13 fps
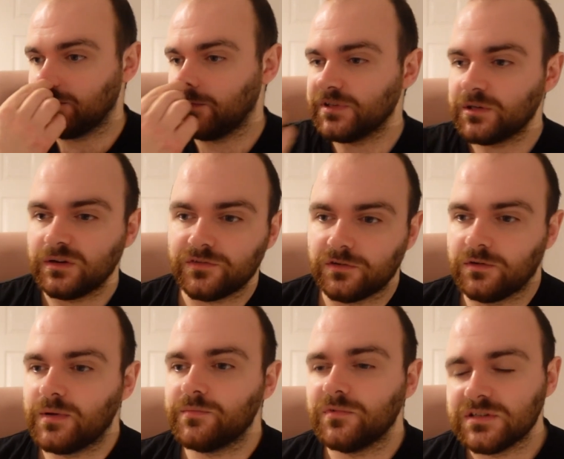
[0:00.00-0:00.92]
but we do have to
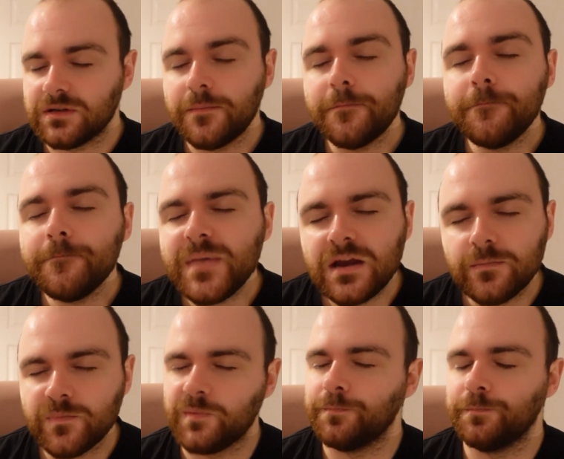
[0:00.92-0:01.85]
remember it's a
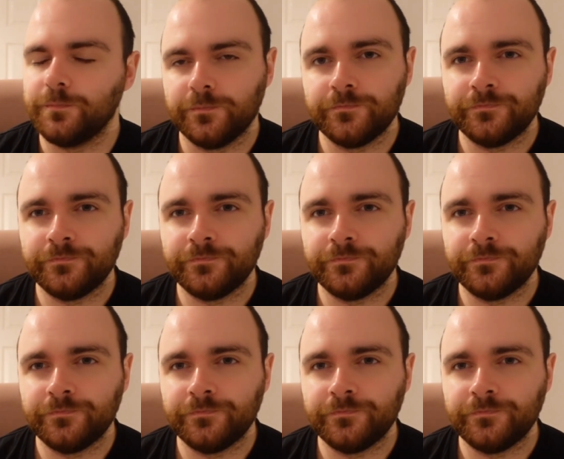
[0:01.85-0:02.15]
minimum